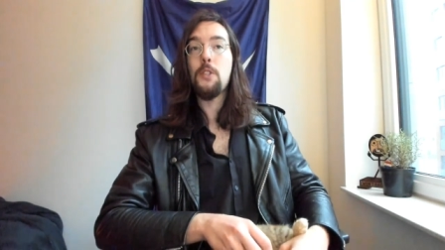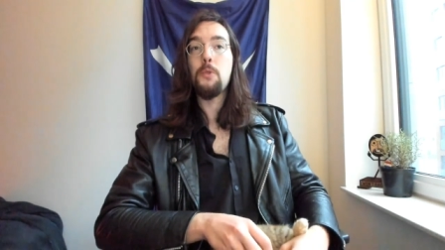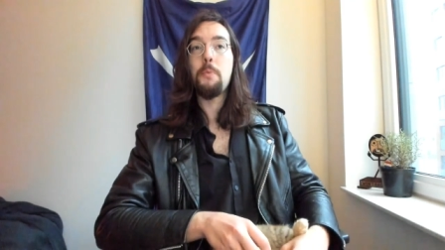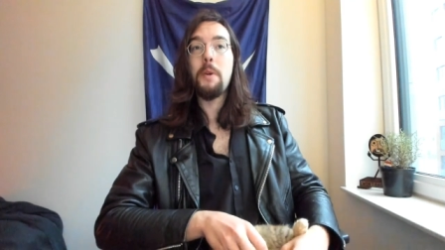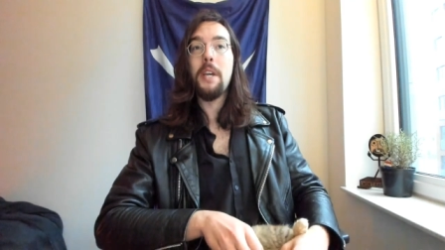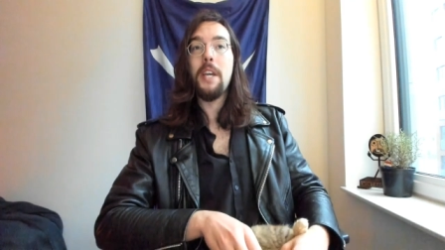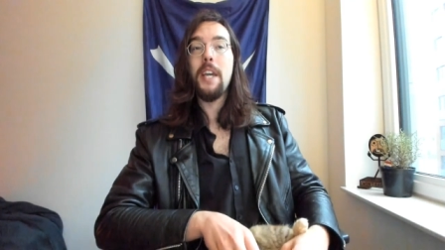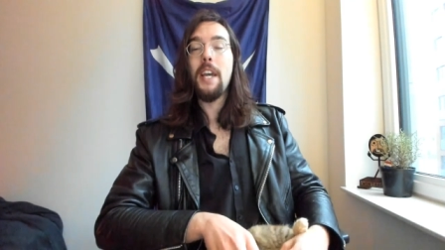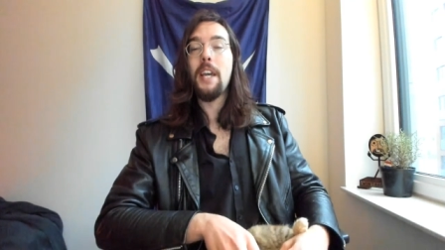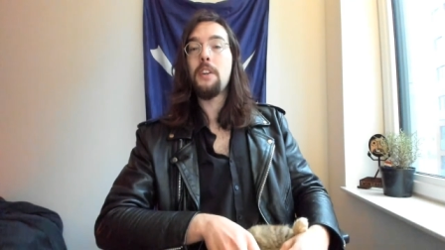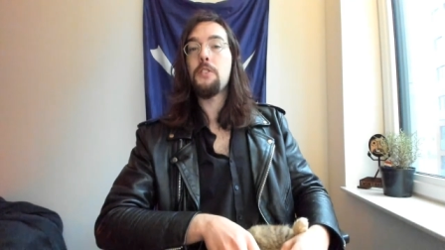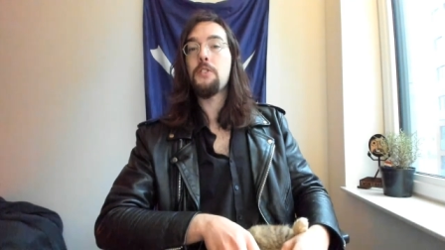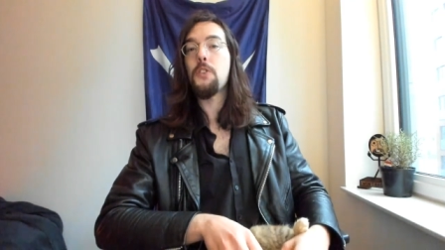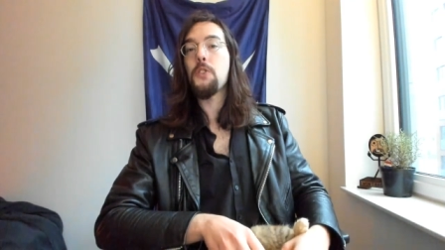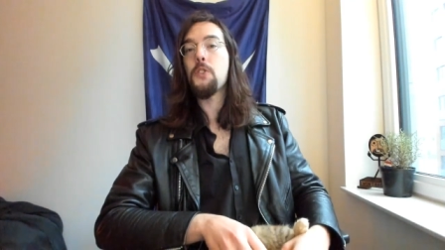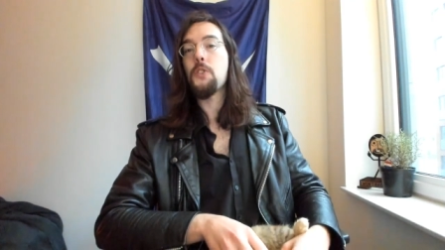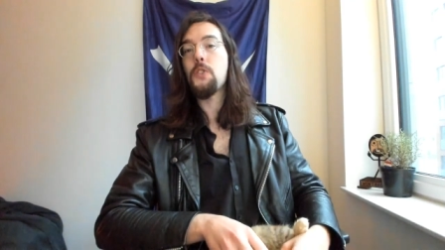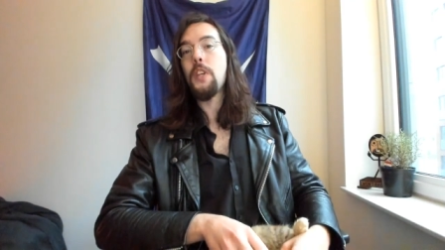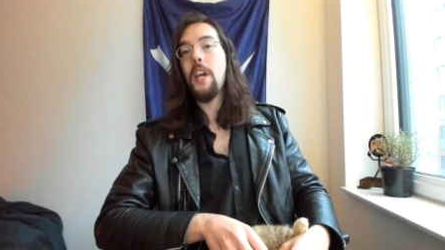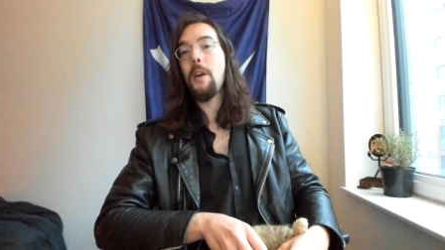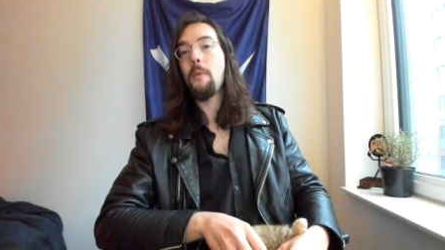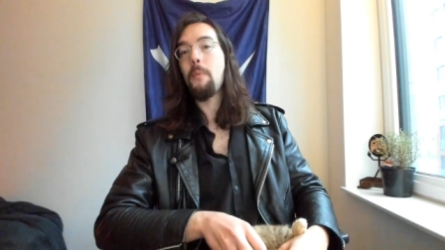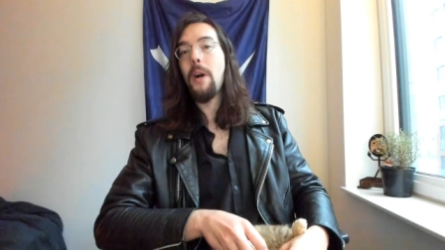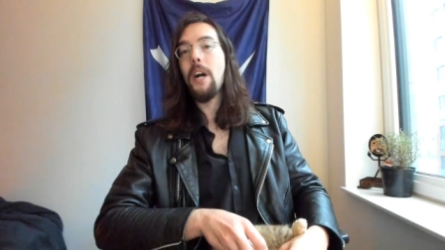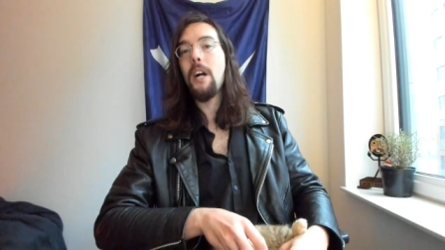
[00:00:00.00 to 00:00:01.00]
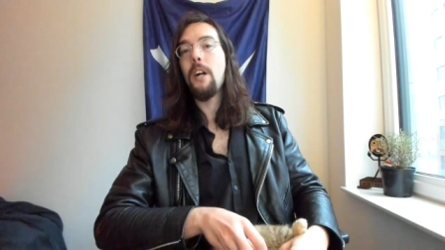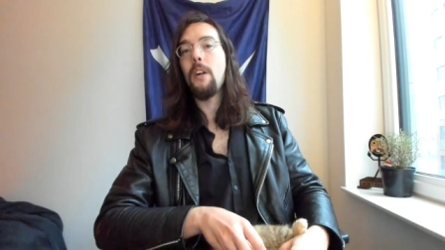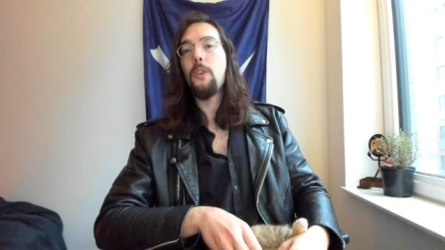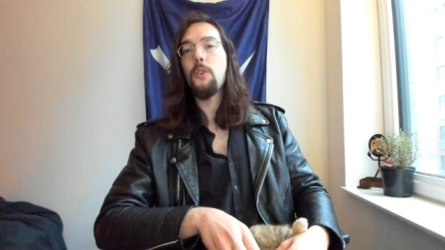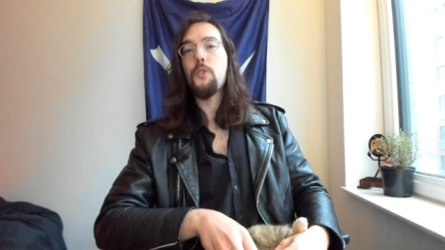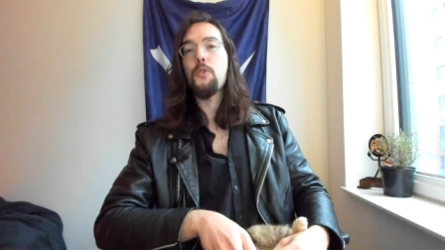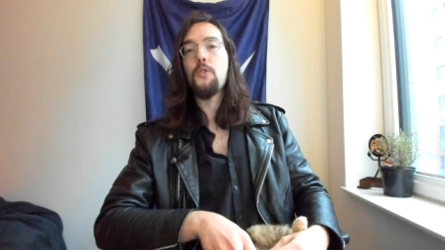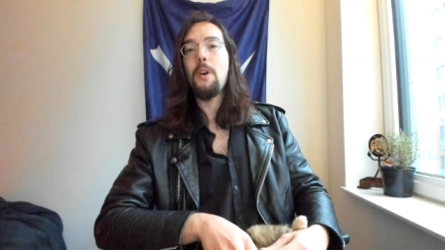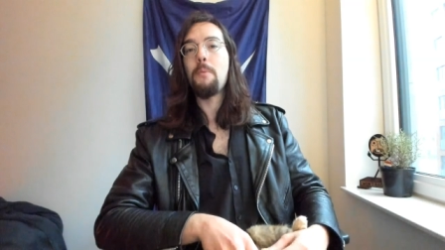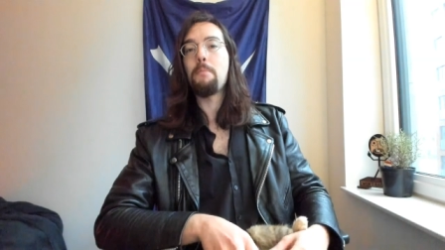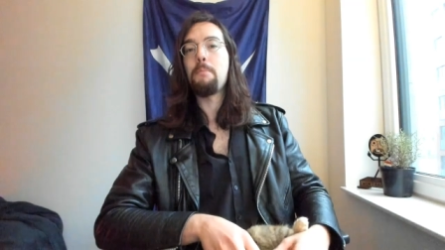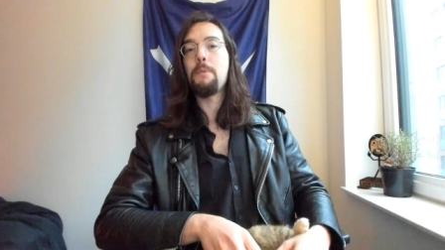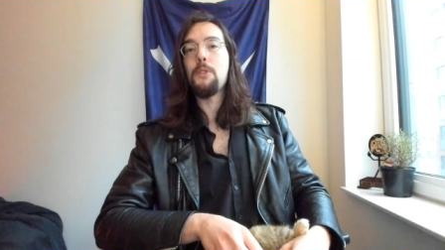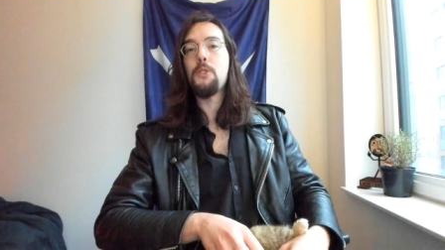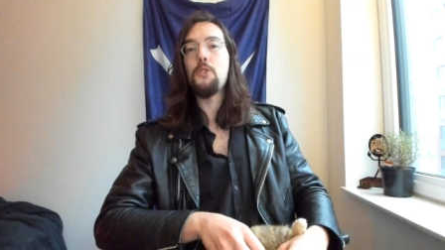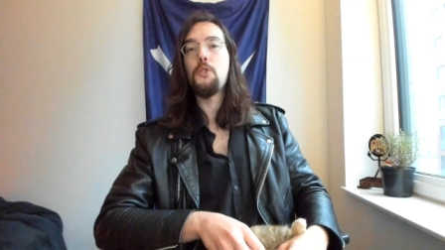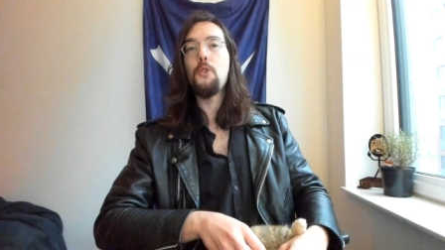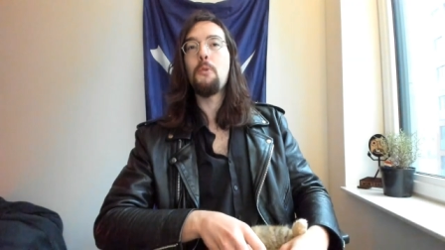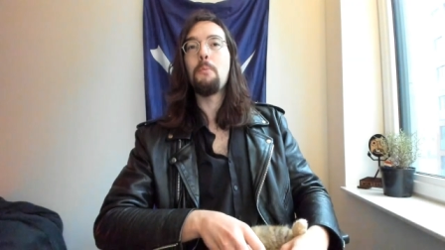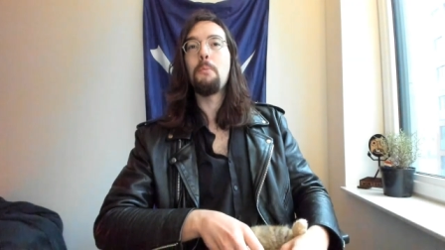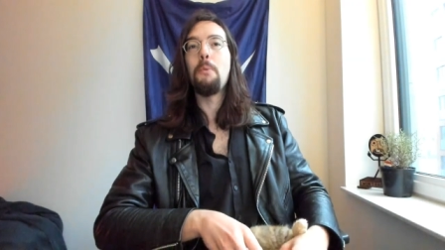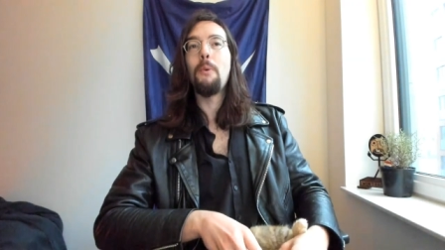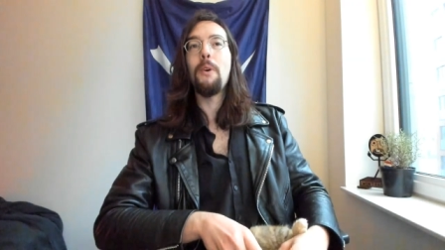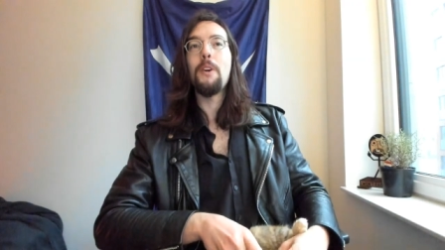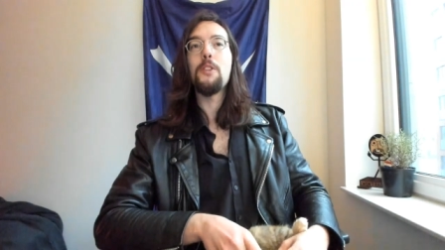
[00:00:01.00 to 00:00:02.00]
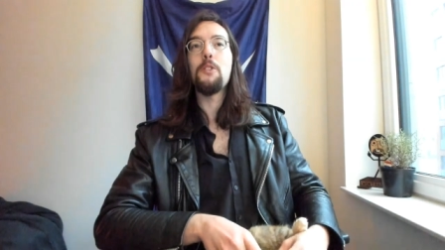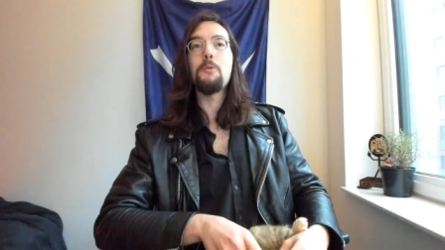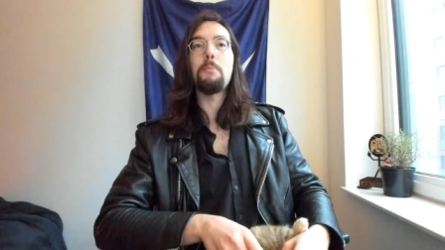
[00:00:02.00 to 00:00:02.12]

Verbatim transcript: We can't just say, well, Trump is two points